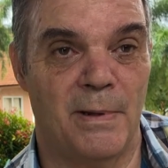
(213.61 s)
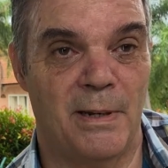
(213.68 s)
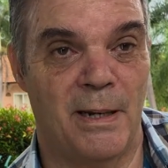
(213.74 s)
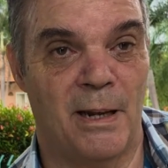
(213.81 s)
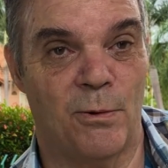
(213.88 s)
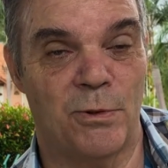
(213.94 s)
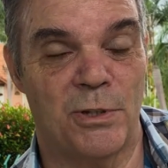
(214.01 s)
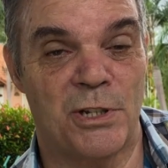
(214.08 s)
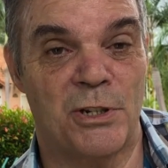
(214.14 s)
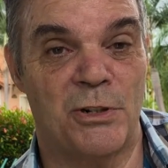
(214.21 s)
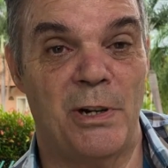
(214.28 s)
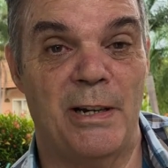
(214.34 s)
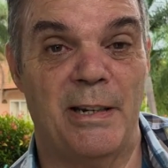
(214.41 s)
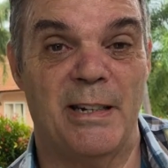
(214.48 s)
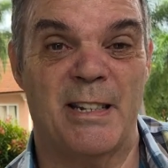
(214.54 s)
Now, the
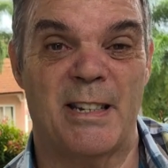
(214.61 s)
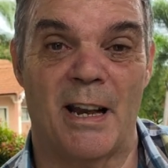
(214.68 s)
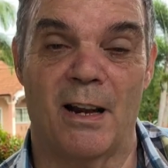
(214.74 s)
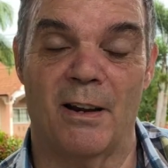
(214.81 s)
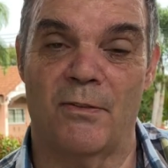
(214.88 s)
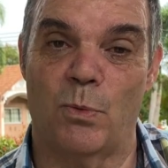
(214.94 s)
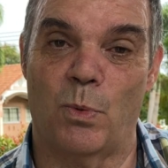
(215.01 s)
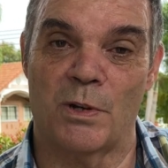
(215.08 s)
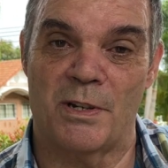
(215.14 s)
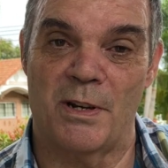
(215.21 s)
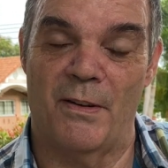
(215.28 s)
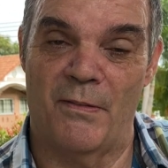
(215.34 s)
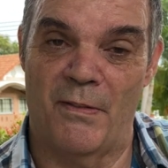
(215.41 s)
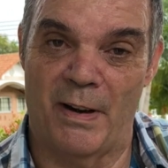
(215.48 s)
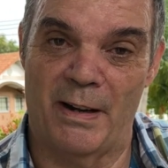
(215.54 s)
street itself wasn't
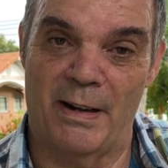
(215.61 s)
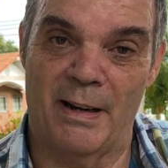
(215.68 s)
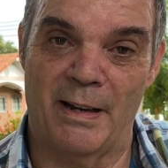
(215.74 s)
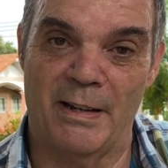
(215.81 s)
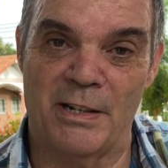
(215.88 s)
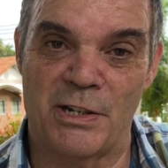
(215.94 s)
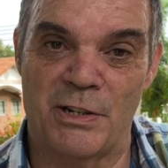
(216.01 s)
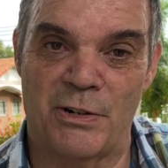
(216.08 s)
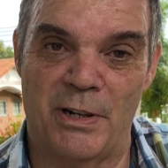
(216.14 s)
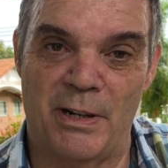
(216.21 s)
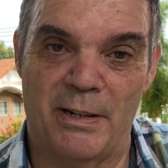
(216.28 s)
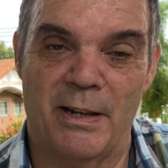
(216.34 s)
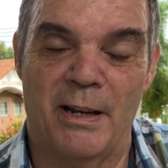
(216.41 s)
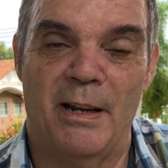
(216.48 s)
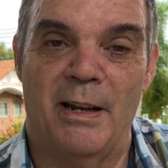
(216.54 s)
a very nice
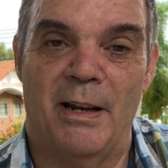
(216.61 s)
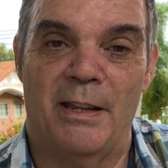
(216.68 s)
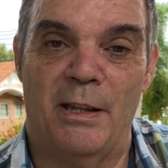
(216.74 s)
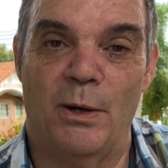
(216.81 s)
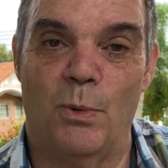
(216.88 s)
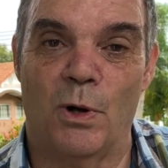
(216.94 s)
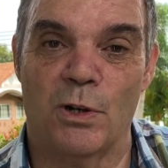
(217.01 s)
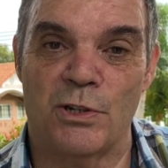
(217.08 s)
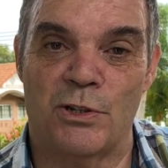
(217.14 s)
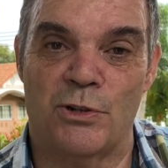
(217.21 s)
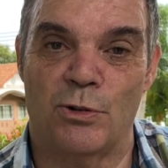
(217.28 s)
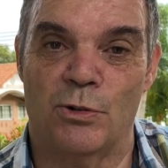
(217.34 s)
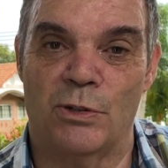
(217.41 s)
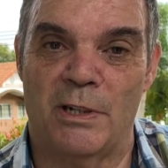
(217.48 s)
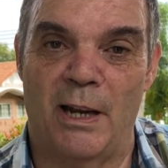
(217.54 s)
street. There was
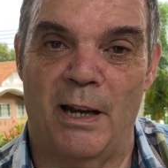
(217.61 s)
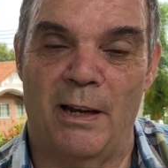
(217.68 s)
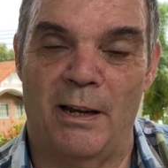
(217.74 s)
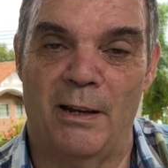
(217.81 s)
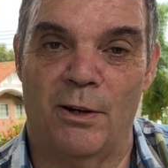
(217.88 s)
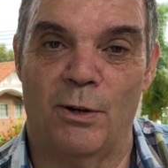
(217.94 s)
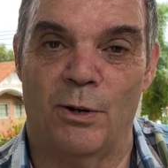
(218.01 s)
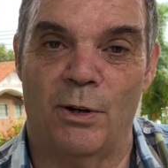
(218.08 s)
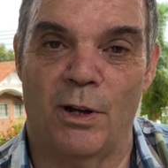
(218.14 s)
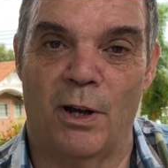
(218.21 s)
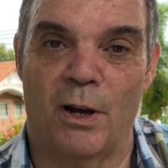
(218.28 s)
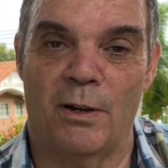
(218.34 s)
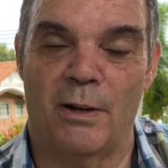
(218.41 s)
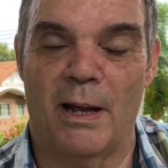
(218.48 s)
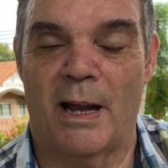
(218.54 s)
drug dealing going
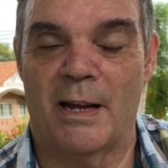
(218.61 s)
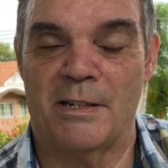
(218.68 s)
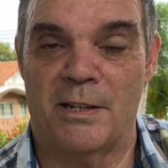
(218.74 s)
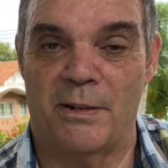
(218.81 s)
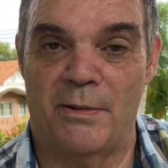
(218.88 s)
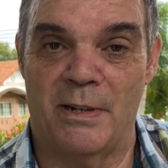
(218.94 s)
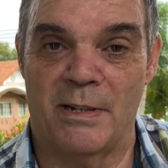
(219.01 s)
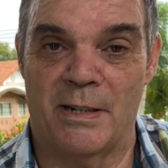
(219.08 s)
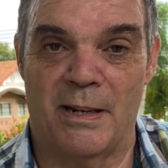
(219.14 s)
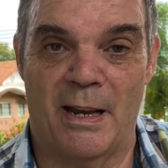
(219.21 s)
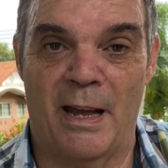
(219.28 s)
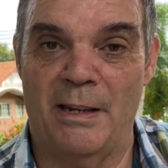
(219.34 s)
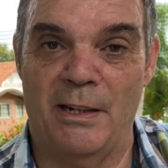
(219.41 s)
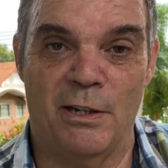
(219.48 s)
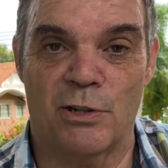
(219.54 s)
on, as there is in
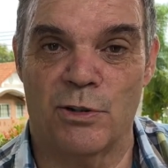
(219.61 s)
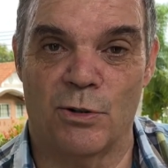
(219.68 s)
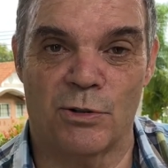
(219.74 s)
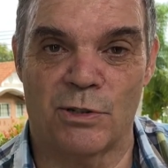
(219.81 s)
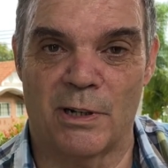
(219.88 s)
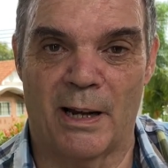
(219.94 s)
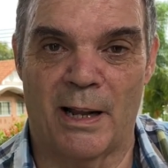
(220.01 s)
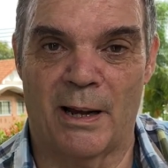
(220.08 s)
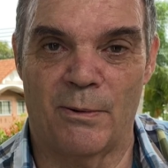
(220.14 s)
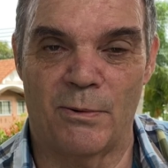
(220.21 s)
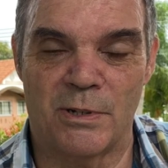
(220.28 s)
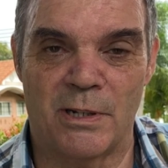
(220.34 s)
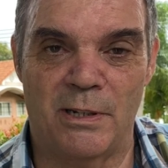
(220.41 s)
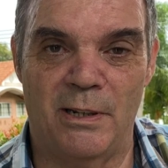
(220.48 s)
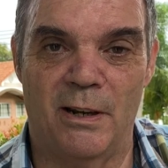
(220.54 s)
any social
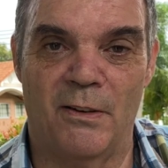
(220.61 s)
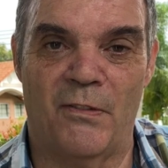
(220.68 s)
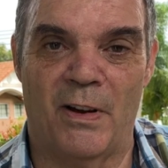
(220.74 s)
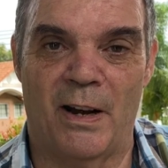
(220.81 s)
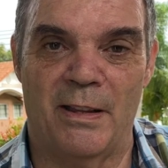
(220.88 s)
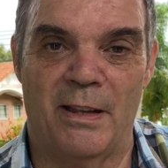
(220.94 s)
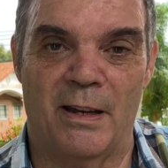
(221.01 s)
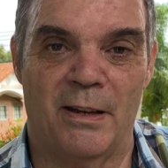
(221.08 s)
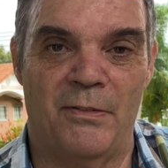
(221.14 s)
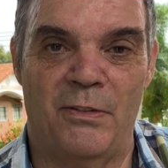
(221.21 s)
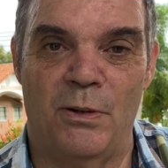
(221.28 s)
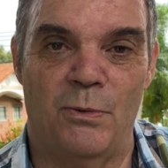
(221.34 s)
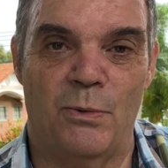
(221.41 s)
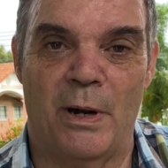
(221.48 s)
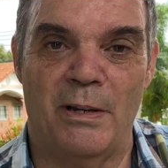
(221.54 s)
housing. You'll find that if
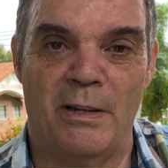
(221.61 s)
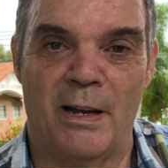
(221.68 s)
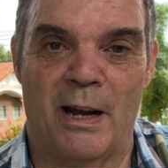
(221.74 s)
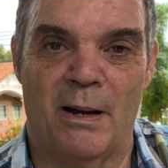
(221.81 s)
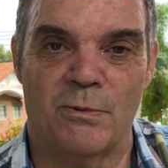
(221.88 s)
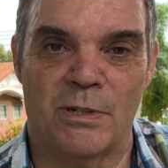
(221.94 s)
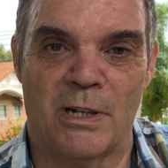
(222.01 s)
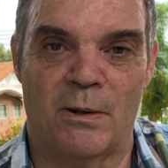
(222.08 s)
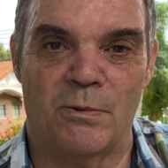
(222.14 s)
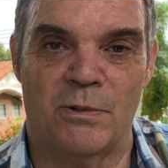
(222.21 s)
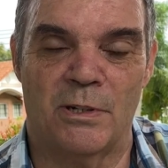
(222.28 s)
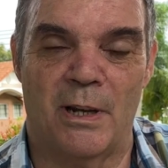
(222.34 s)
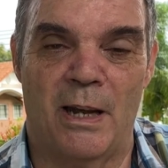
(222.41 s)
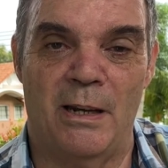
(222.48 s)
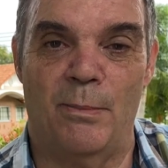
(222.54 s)
you rent your house out
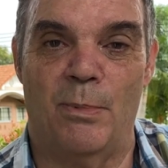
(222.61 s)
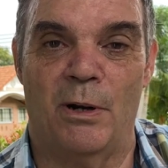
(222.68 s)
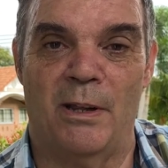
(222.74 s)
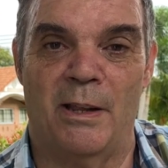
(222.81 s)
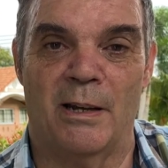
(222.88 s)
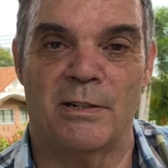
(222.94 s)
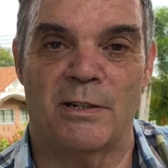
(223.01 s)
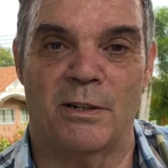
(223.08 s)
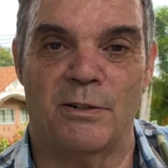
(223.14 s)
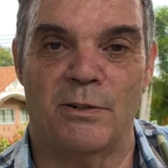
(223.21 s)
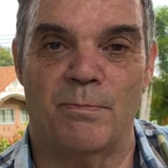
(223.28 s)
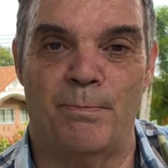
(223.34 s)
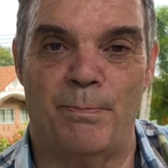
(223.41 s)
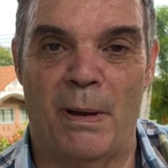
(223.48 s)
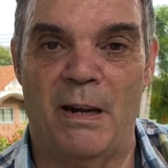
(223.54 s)
to anybody that's on
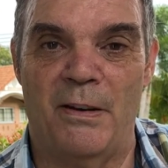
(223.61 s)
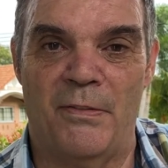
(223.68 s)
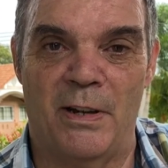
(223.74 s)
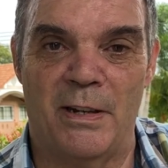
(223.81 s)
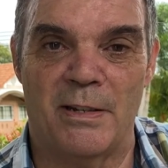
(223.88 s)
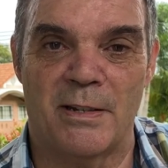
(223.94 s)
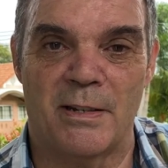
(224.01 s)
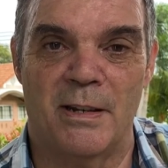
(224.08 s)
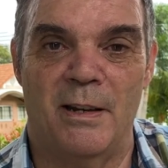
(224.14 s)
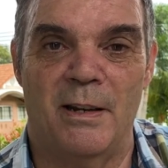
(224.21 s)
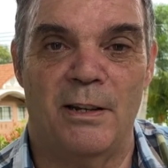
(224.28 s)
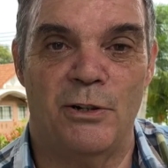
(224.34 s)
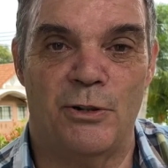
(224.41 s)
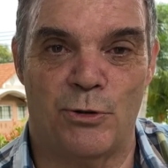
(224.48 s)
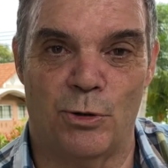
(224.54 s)
benefits,
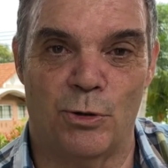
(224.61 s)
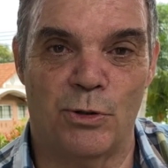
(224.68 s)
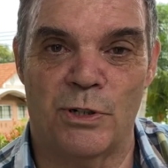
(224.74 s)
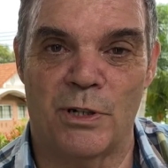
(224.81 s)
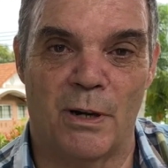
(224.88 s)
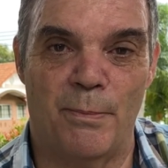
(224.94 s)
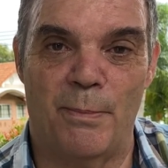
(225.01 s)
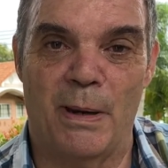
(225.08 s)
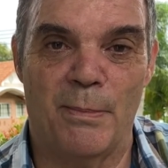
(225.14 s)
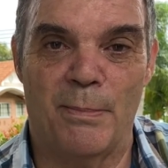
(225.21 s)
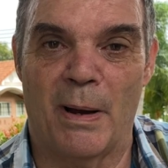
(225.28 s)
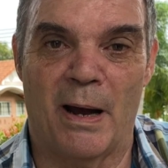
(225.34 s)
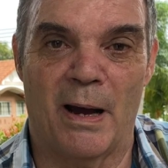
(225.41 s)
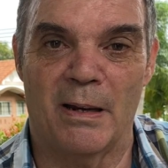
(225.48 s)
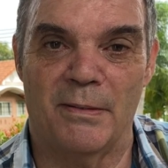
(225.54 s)
drugs are a big
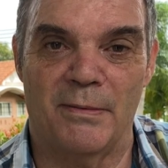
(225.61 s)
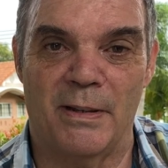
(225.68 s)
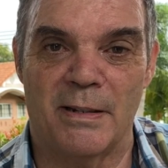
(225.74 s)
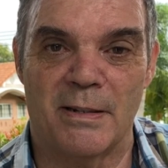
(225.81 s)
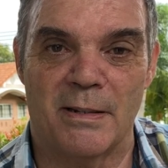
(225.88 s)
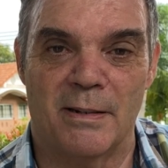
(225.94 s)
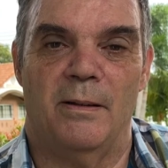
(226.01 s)
part of it.